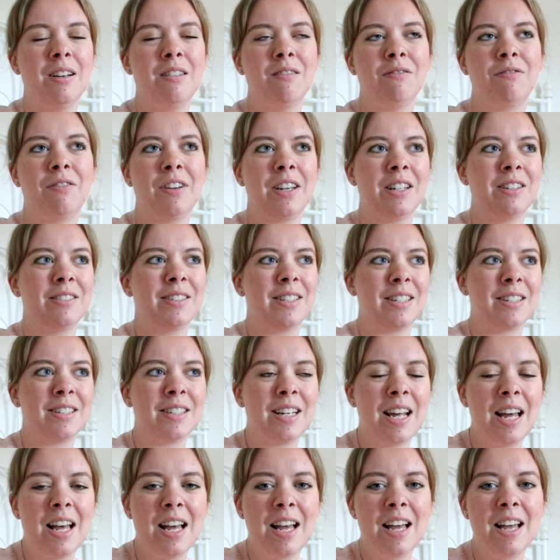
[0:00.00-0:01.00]
feels the
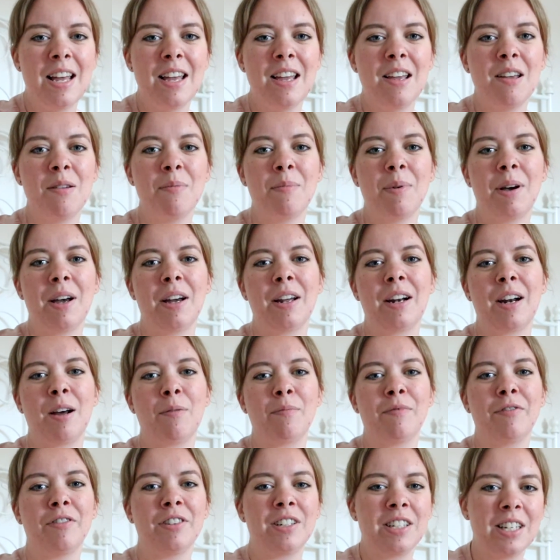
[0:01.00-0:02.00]
same and
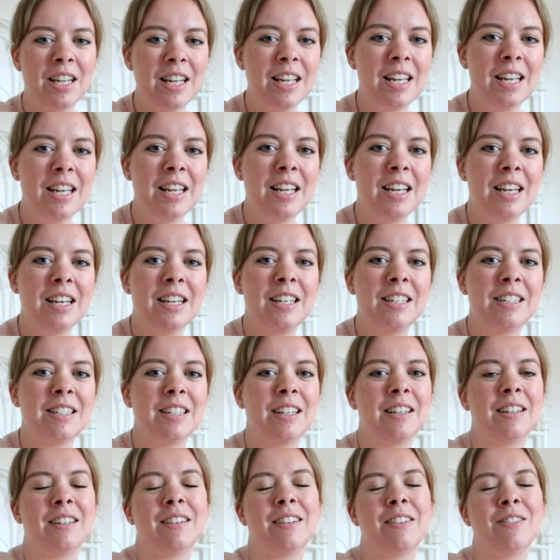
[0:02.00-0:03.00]
I'm fatigued
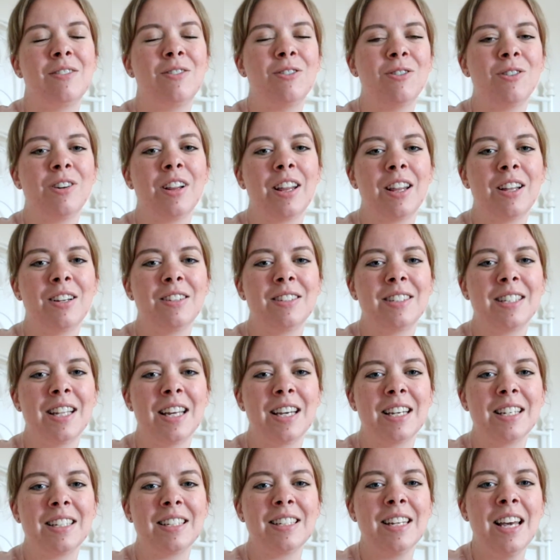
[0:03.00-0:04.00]
and all of those
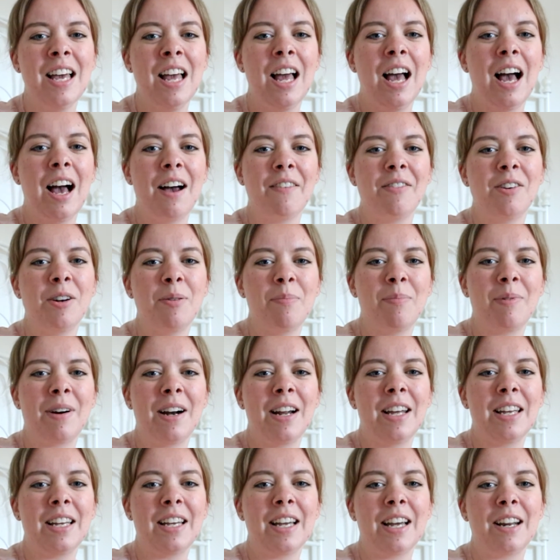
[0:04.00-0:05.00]
things, having a
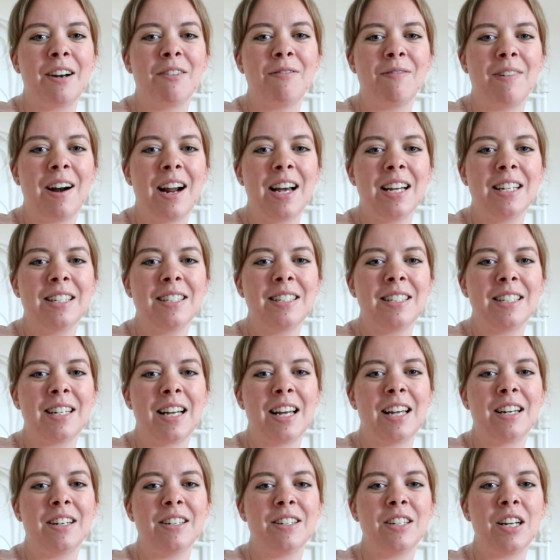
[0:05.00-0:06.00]
break and a rest
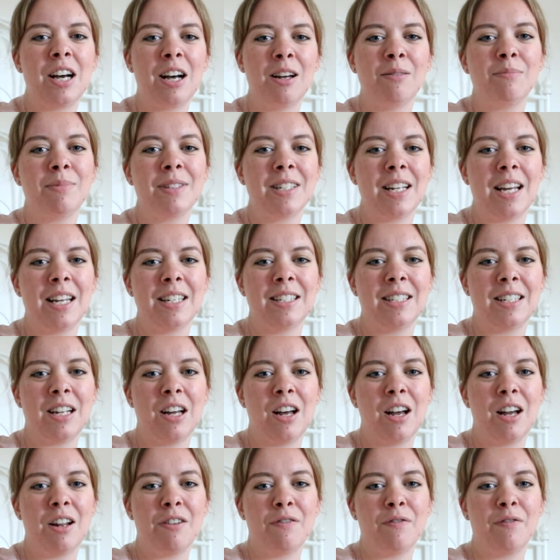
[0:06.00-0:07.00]
and time set
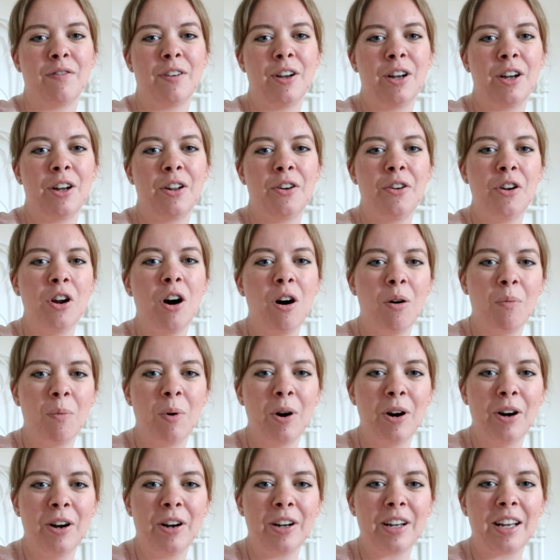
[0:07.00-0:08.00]
aside for not
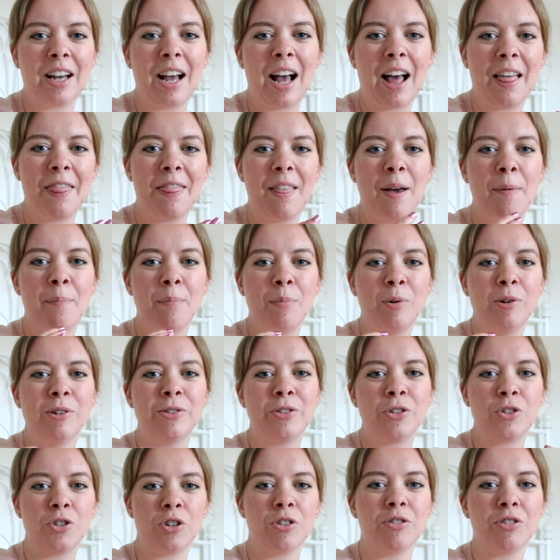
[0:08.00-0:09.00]
work and then more
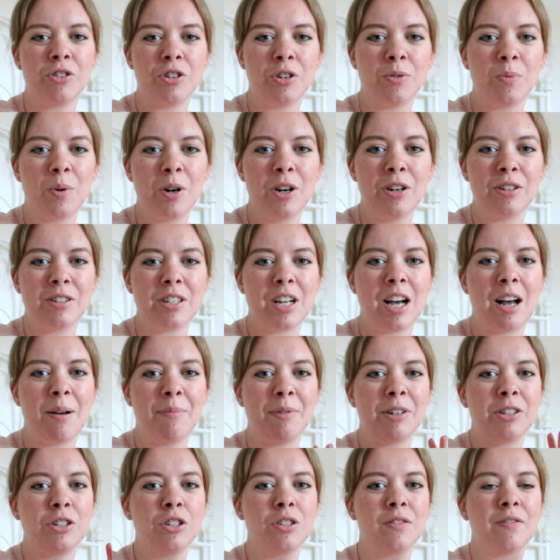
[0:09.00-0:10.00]
structured work time,
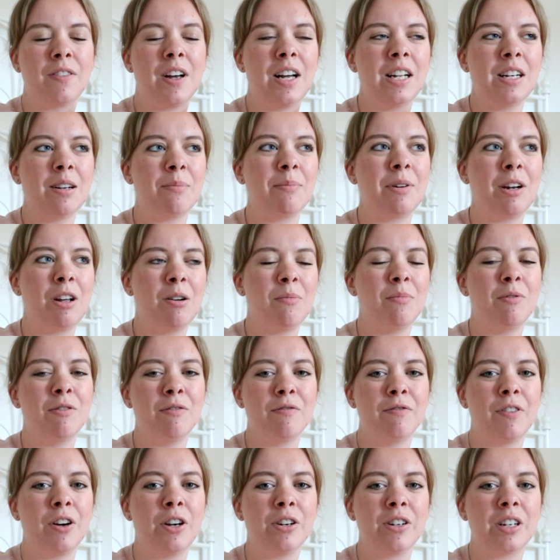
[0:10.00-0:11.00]
I just find I'm a lot more
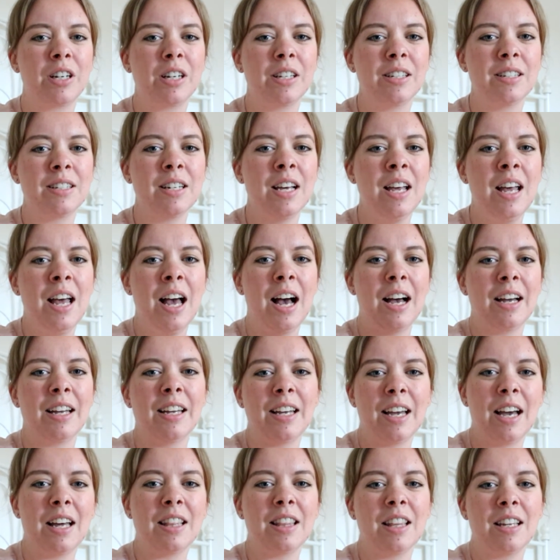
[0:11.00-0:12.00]
focused. I can
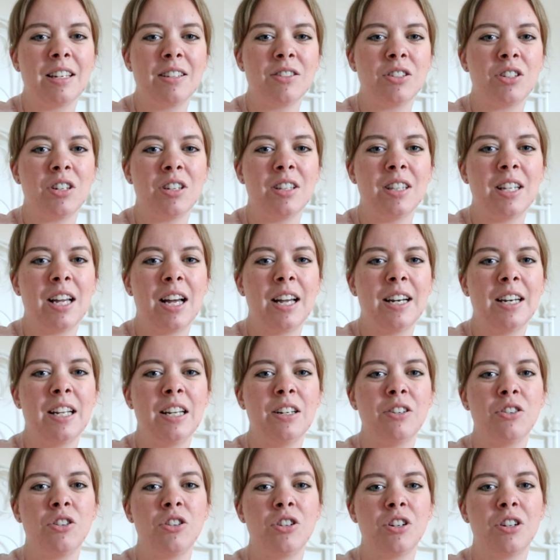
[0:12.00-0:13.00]
get things done that I
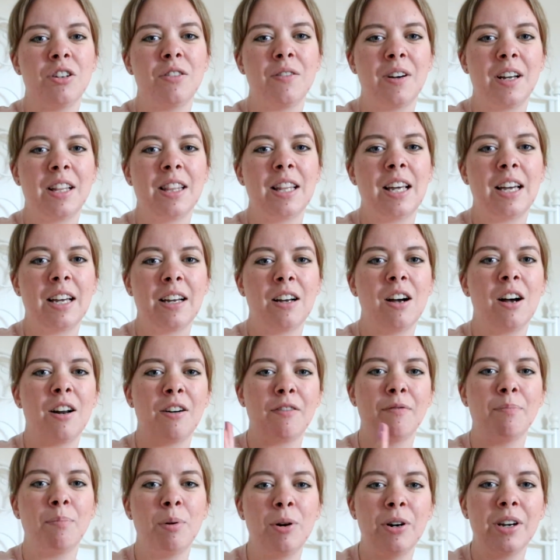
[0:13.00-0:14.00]
need to do and then kind
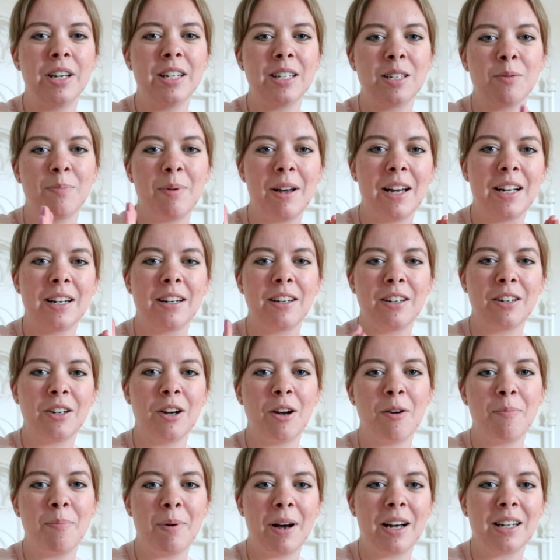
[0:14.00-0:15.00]
of put it to bed and
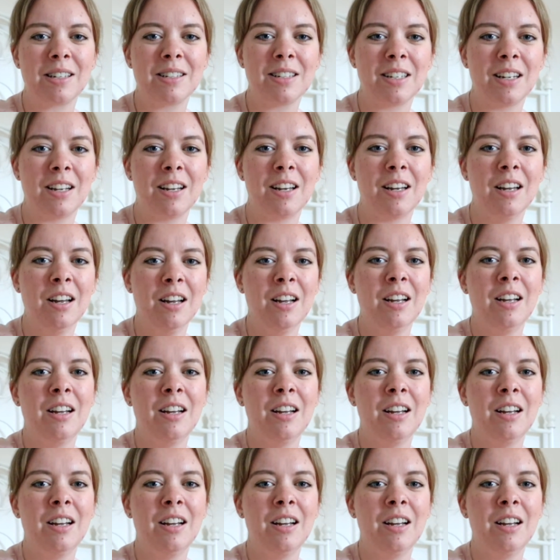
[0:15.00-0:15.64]
go back to